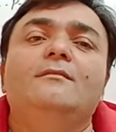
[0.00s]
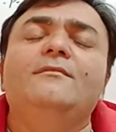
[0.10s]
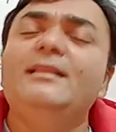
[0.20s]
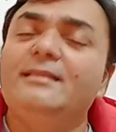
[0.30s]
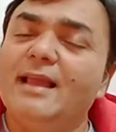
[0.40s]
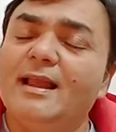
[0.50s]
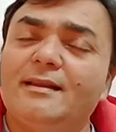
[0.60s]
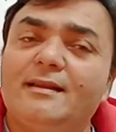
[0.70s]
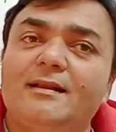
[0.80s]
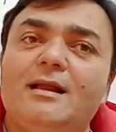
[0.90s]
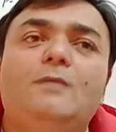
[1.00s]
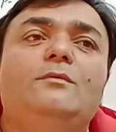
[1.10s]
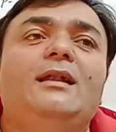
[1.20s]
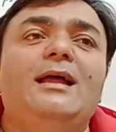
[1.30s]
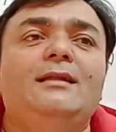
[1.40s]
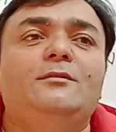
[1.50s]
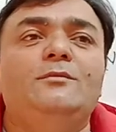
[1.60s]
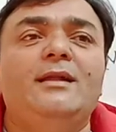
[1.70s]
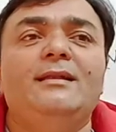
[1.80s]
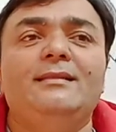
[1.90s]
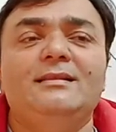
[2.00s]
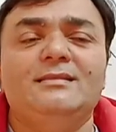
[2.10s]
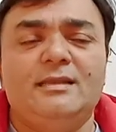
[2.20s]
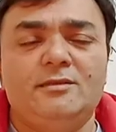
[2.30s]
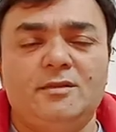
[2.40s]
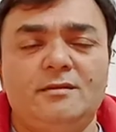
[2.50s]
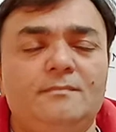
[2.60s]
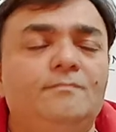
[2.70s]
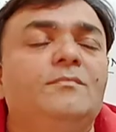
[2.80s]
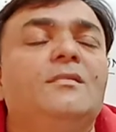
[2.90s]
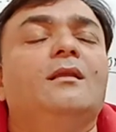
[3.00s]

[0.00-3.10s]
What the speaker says: With that, I would like to end this session.